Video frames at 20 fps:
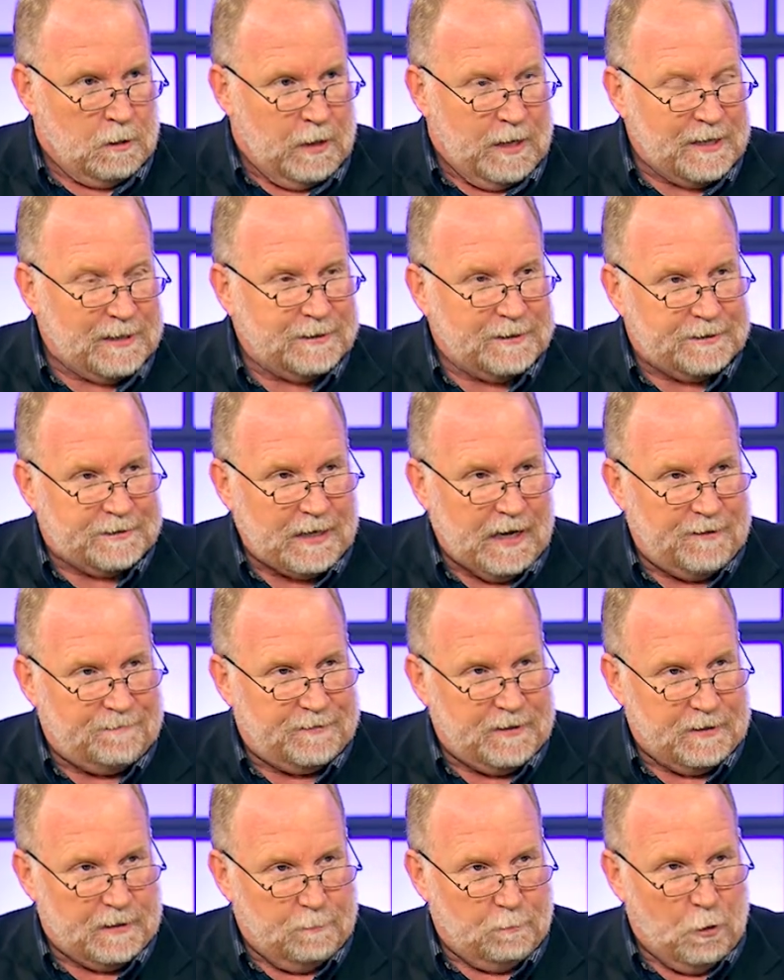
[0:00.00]
Is
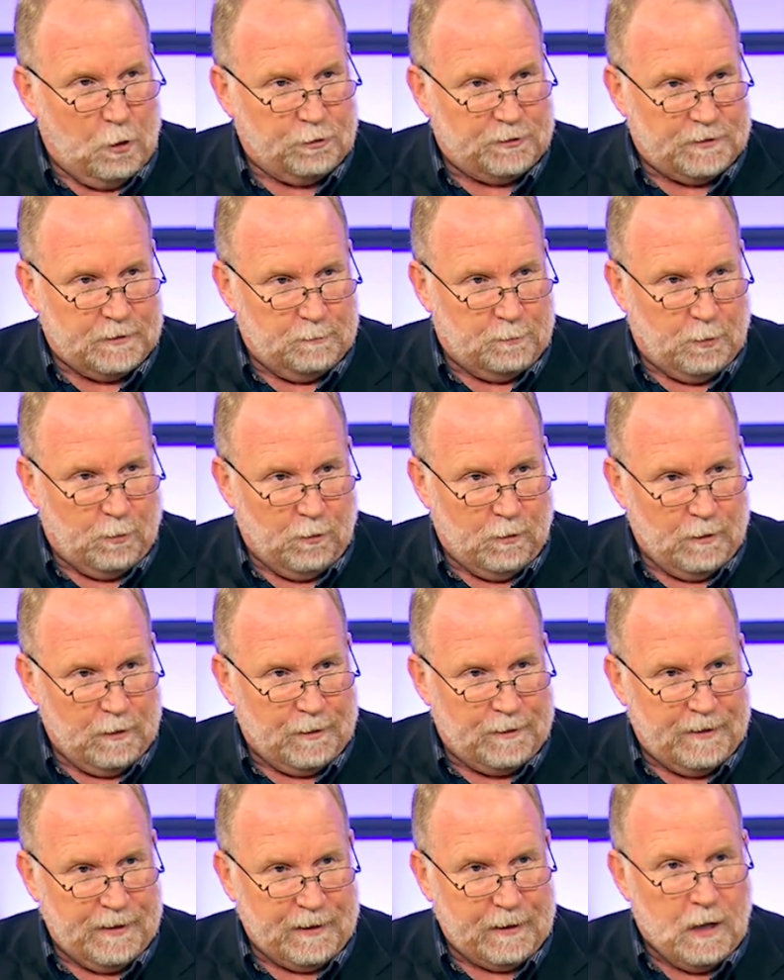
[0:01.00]
safety the most important
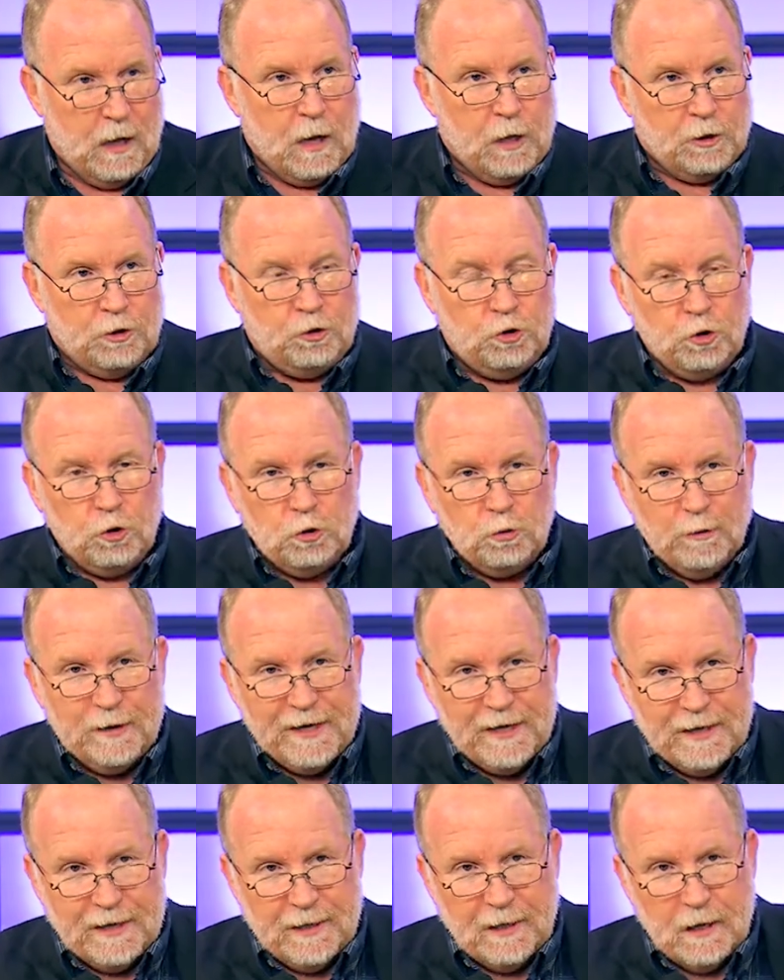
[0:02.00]
thing? Do
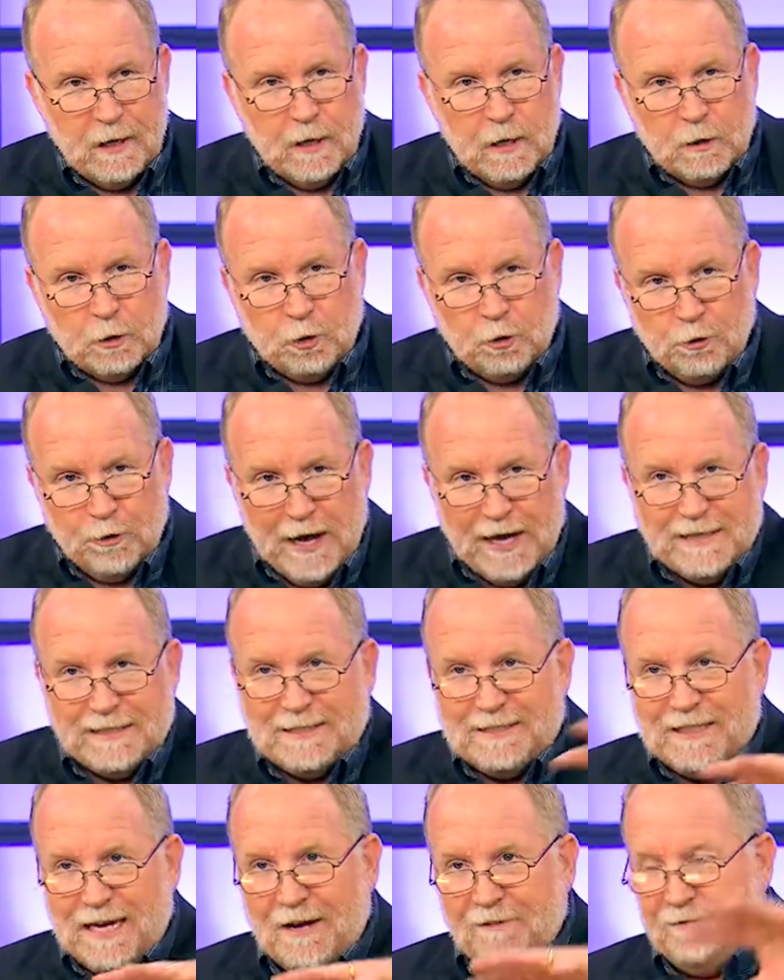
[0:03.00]
we create
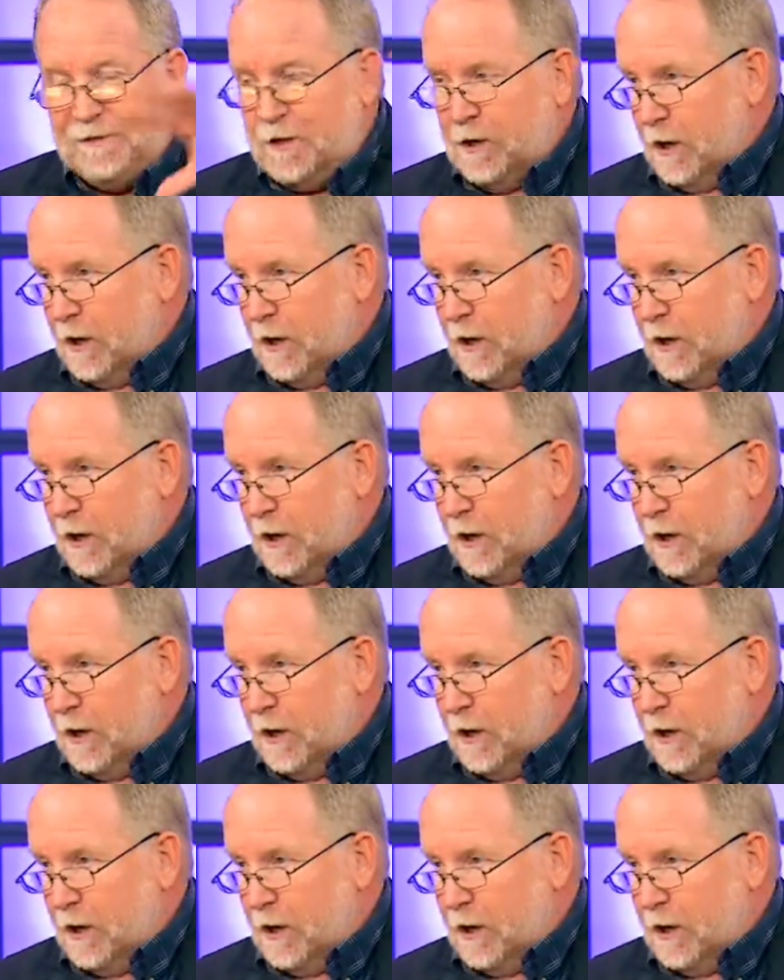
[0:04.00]
safety